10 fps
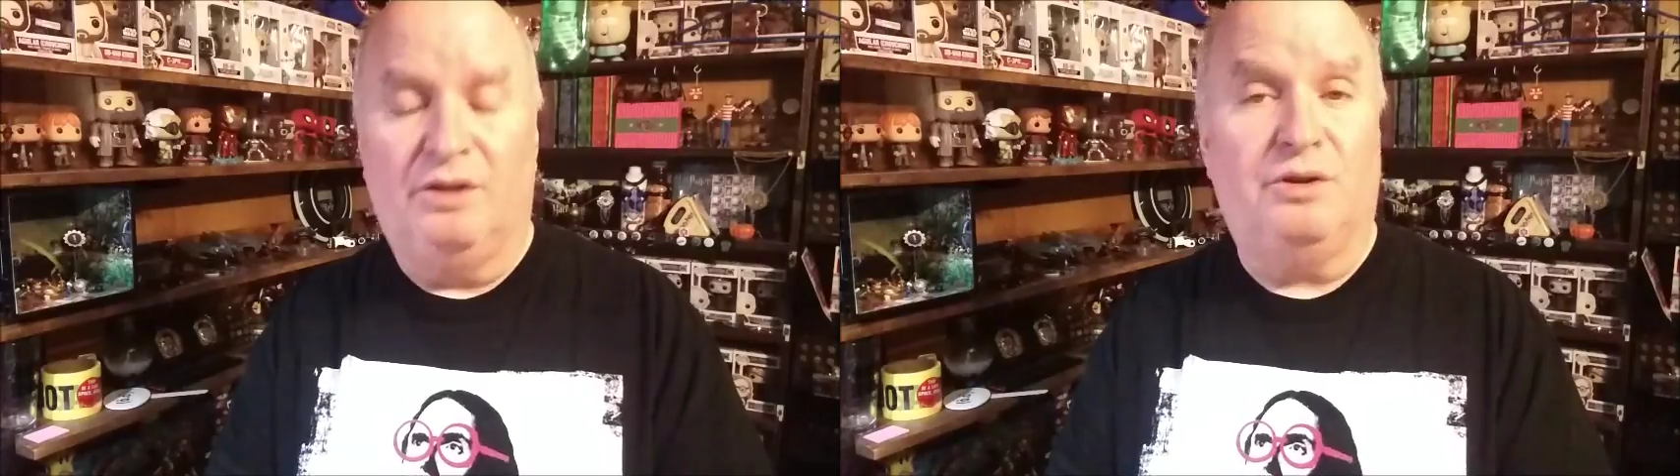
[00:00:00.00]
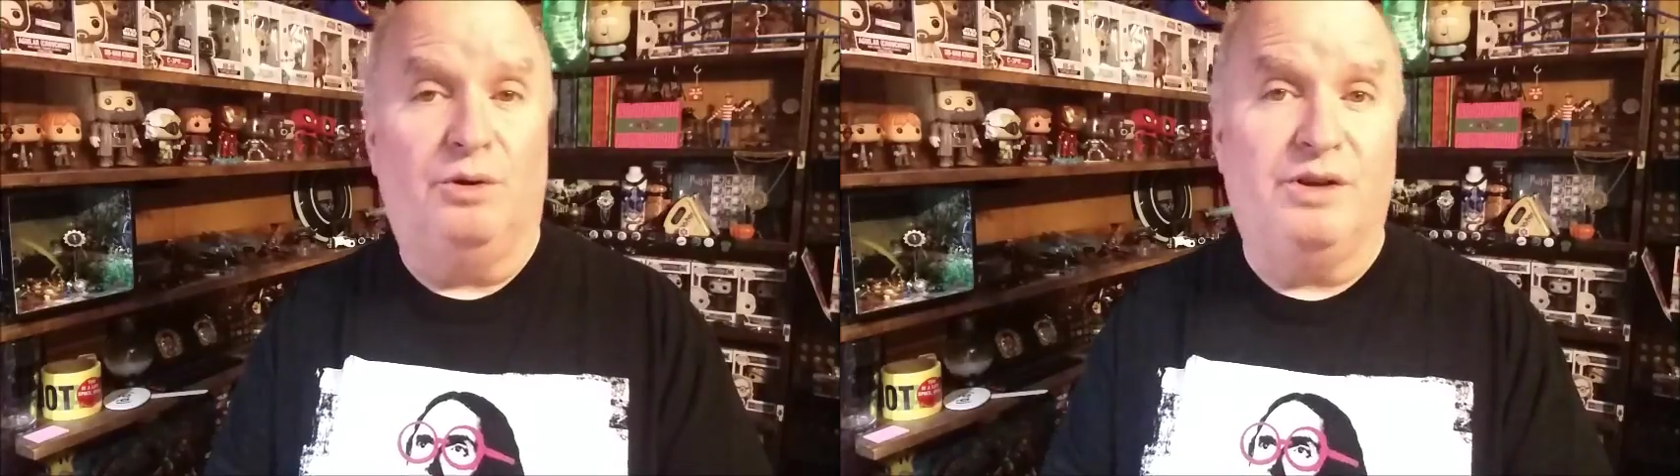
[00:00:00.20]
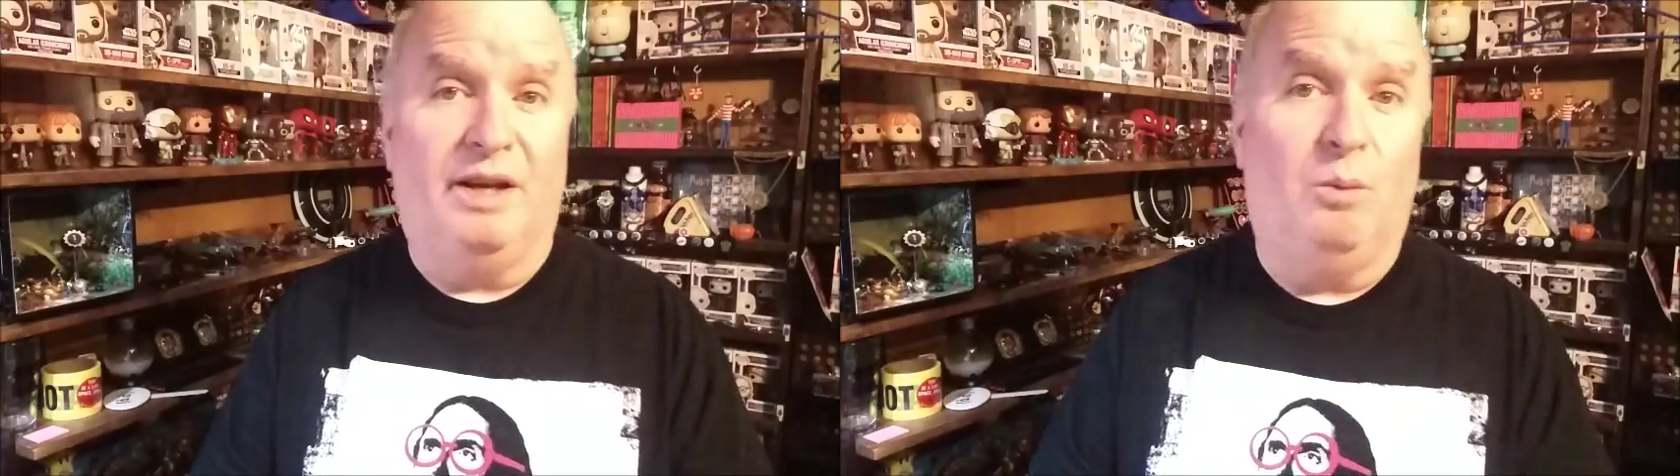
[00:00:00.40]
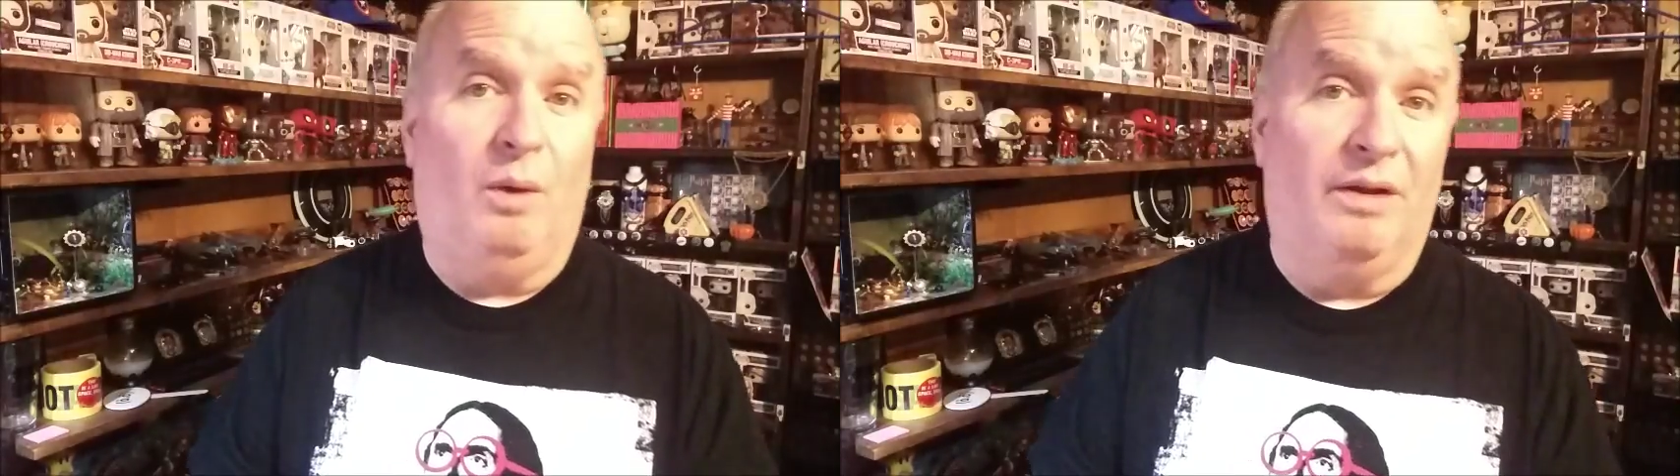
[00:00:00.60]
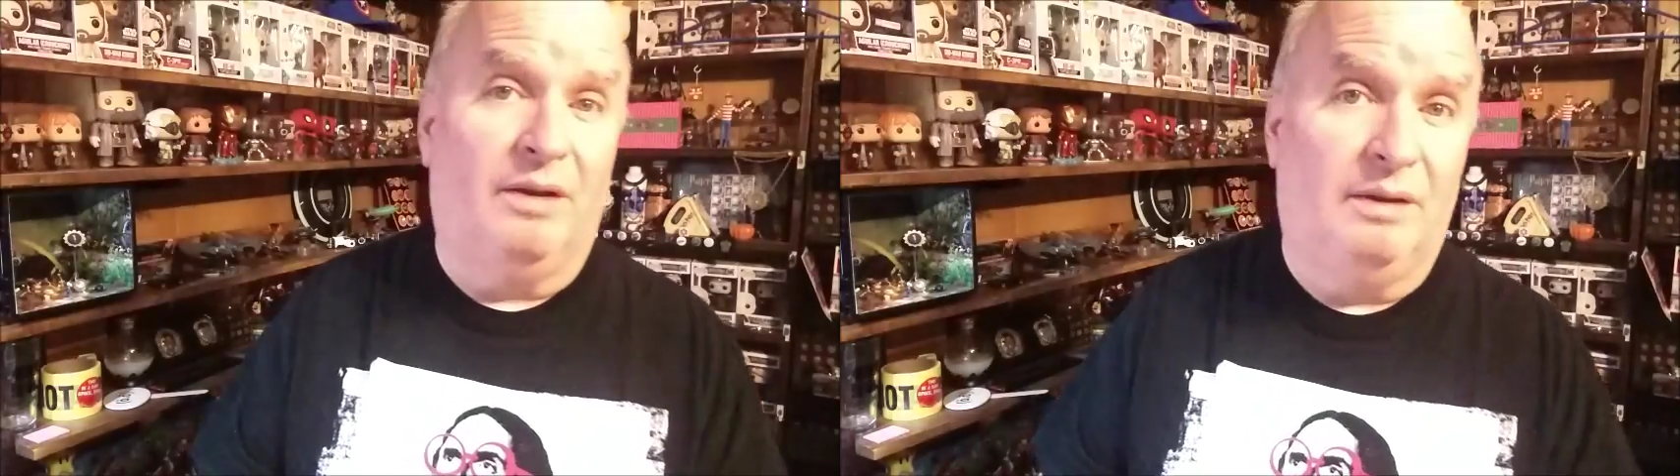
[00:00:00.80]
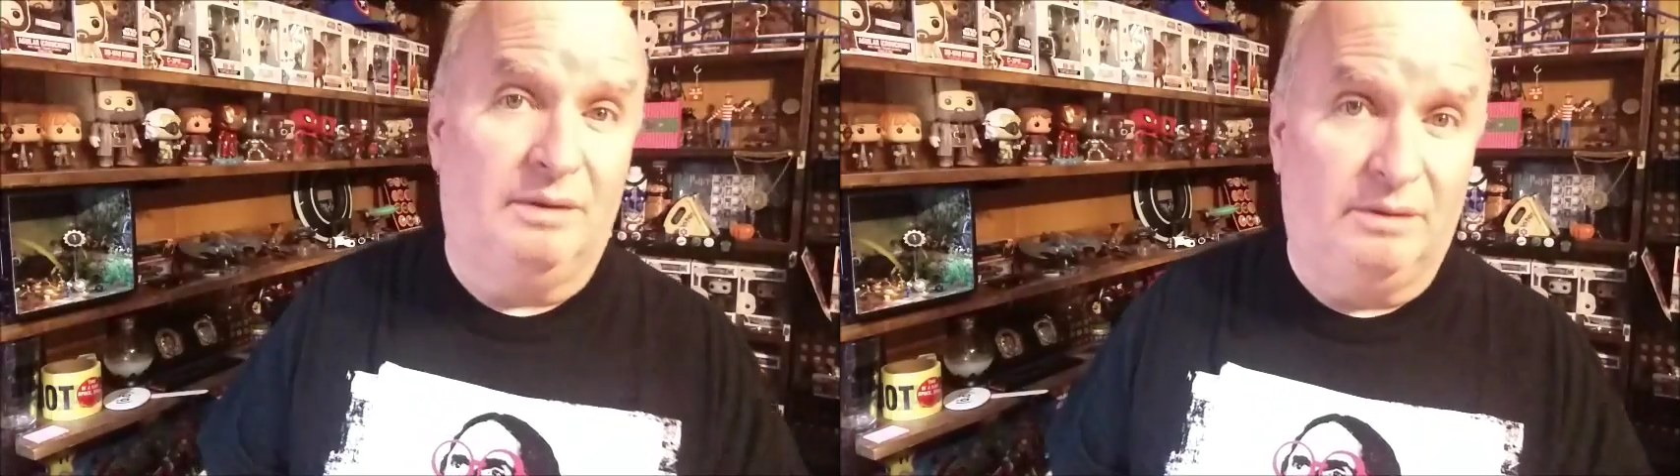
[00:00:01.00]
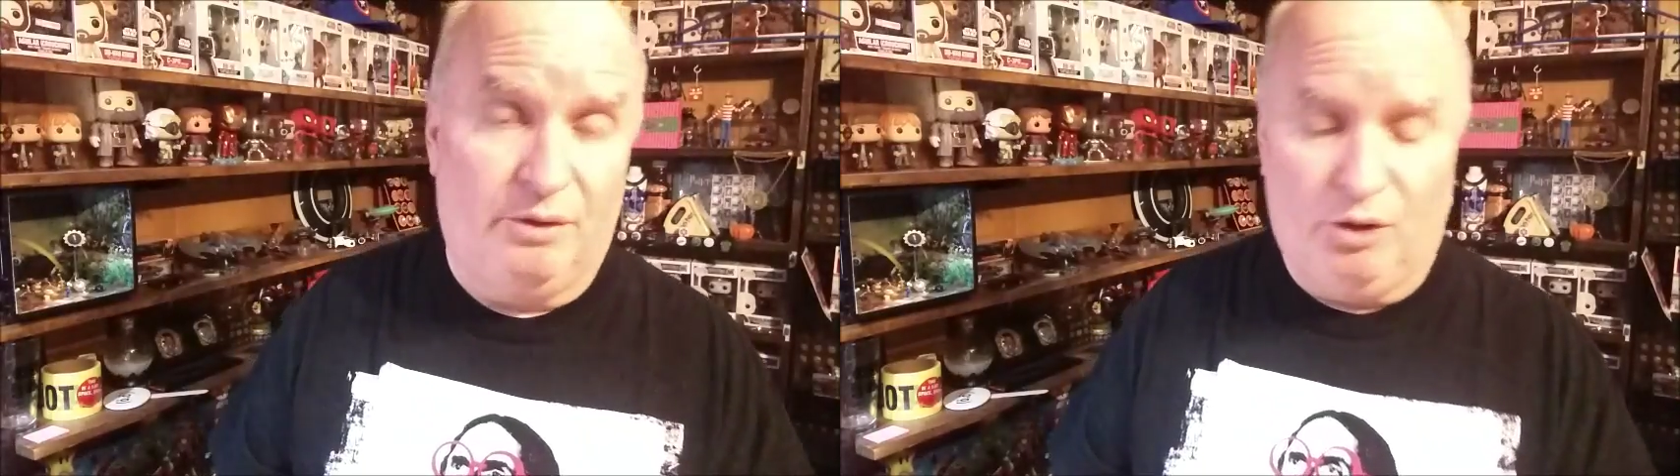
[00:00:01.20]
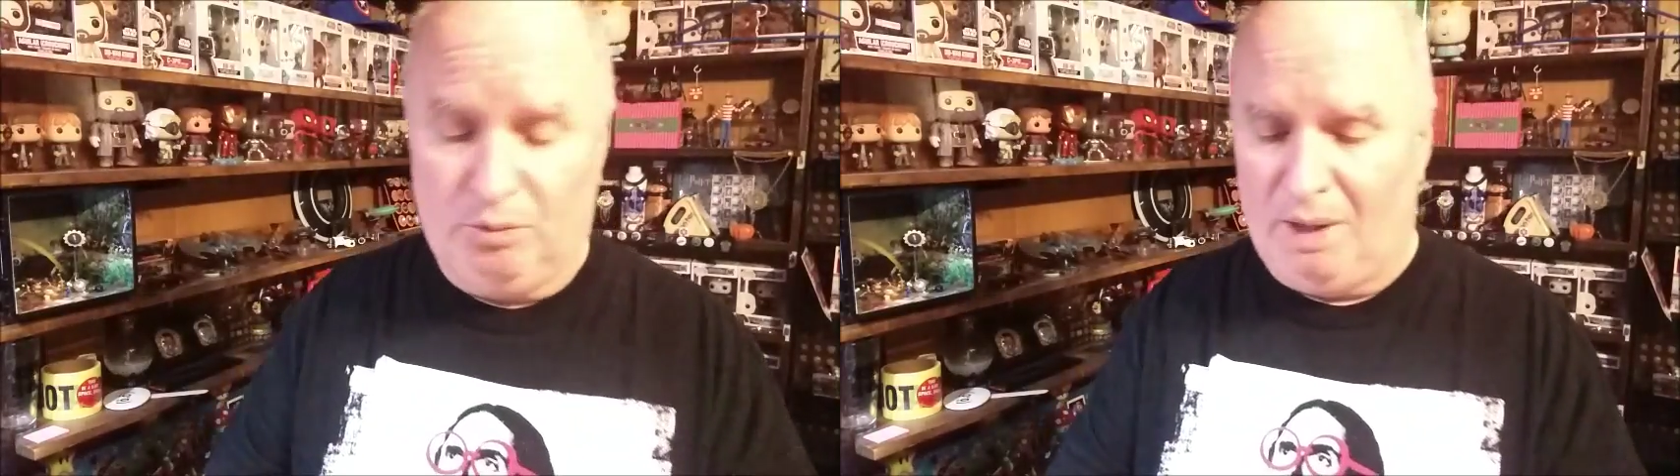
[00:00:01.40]
associated with
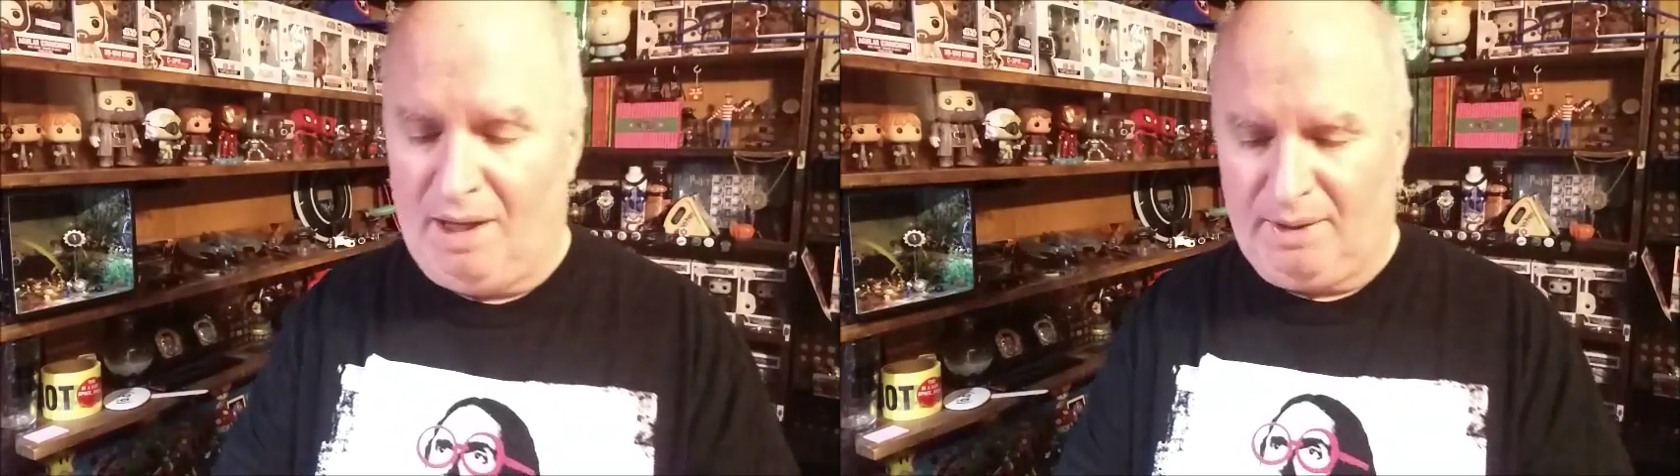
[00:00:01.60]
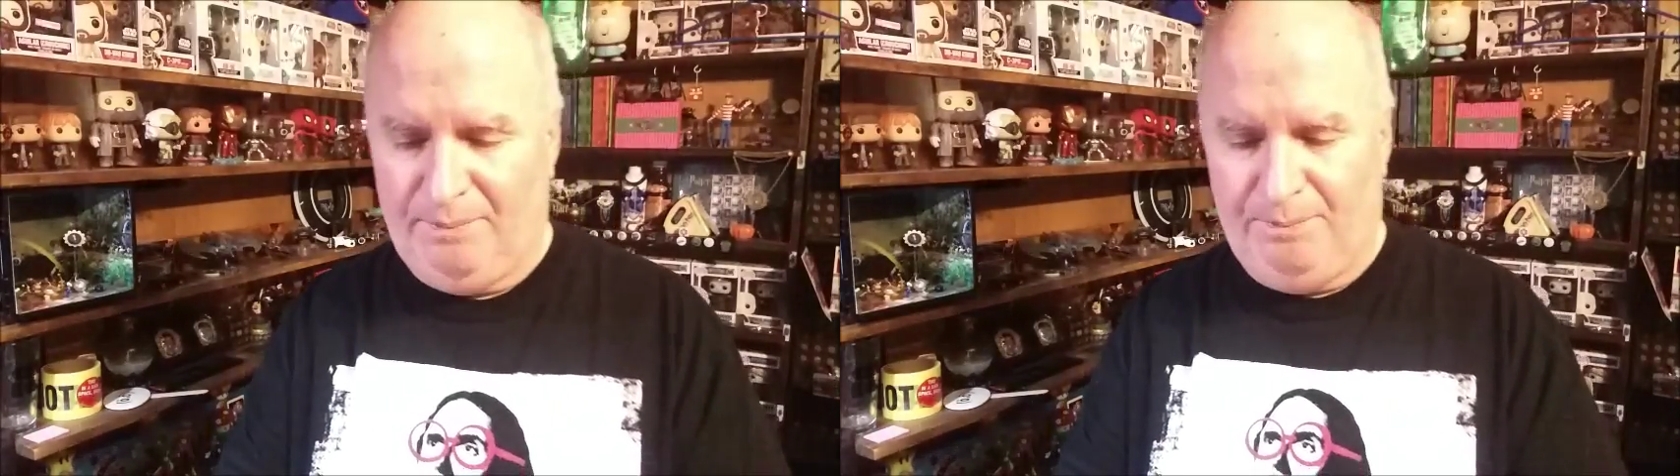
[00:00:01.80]
NerdBlock.